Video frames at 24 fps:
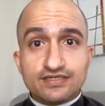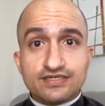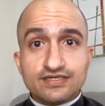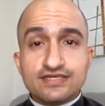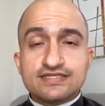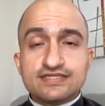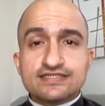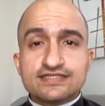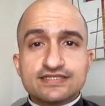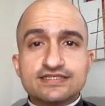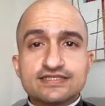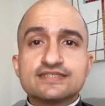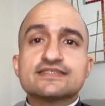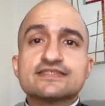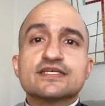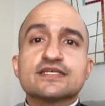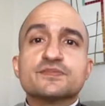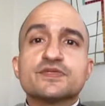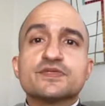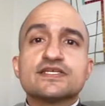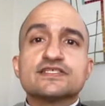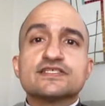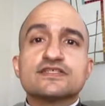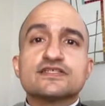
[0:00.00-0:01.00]
Synod
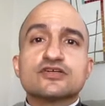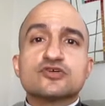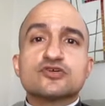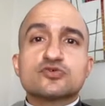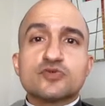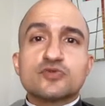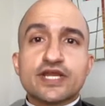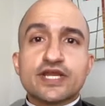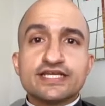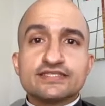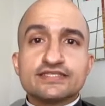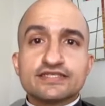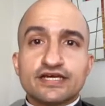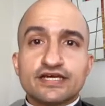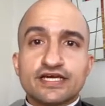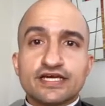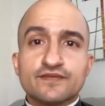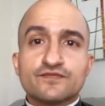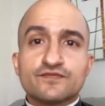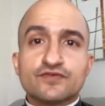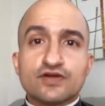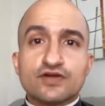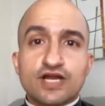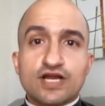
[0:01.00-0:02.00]
Assembly is a great
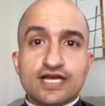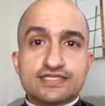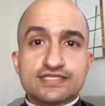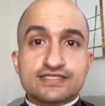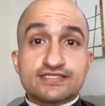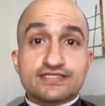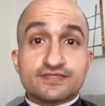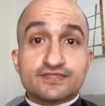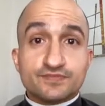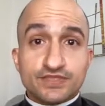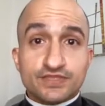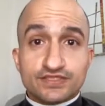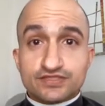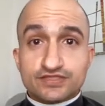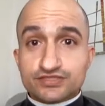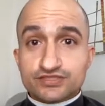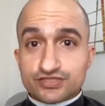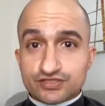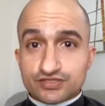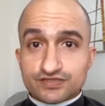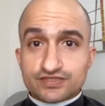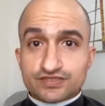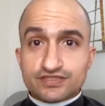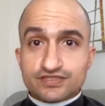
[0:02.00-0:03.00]
time for us to be the
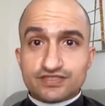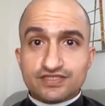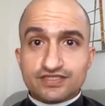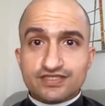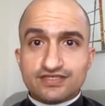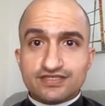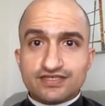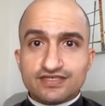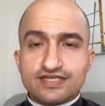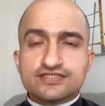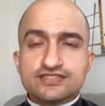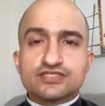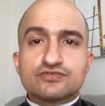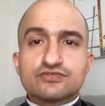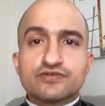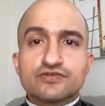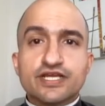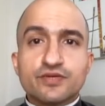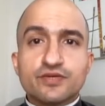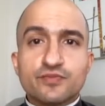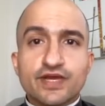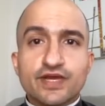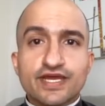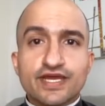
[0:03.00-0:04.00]
church. It's a
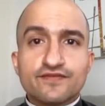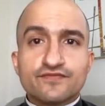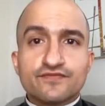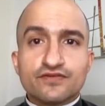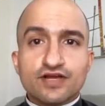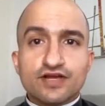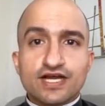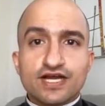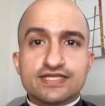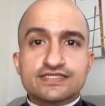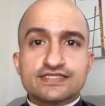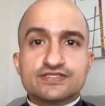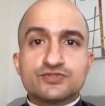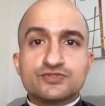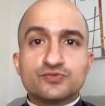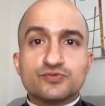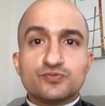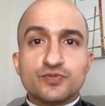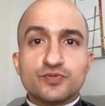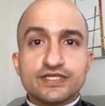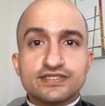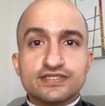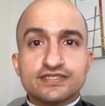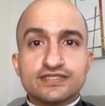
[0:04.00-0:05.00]
great way for us to
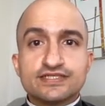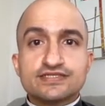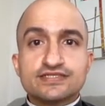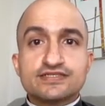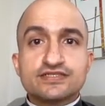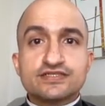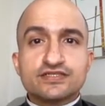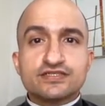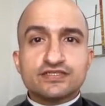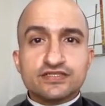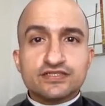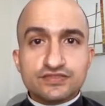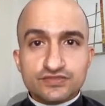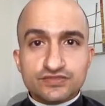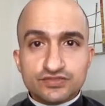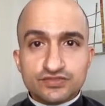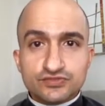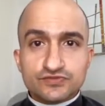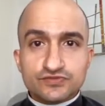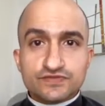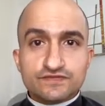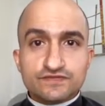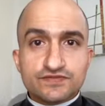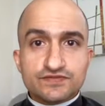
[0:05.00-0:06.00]
witness the good
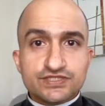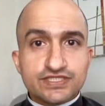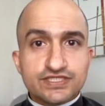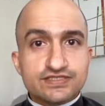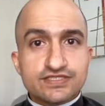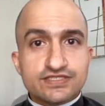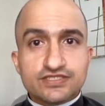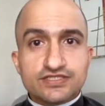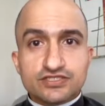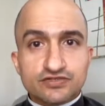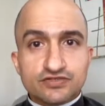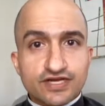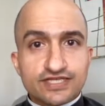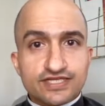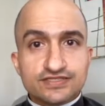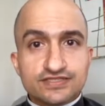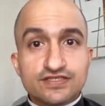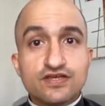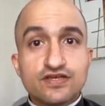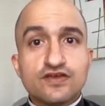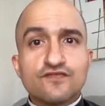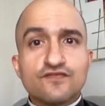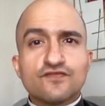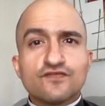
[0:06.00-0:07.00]
news of Jesus Christ
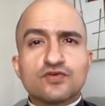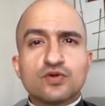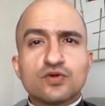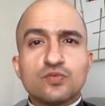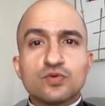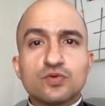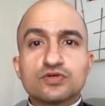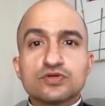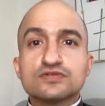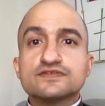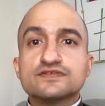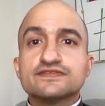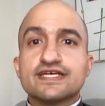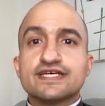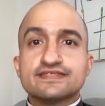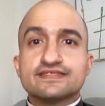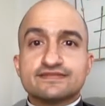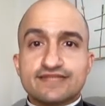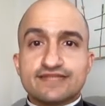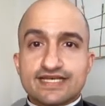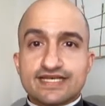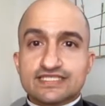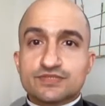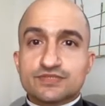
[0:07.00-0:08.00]
for a world
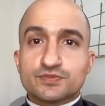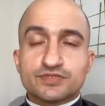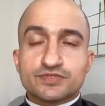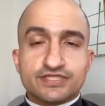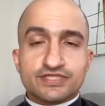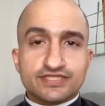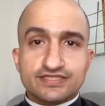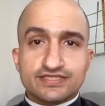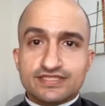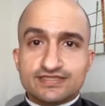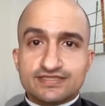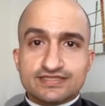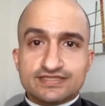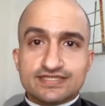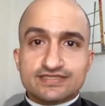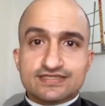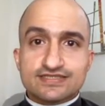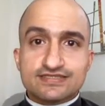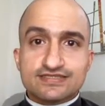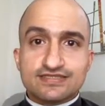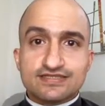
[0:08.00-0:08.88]
that desperately needs us.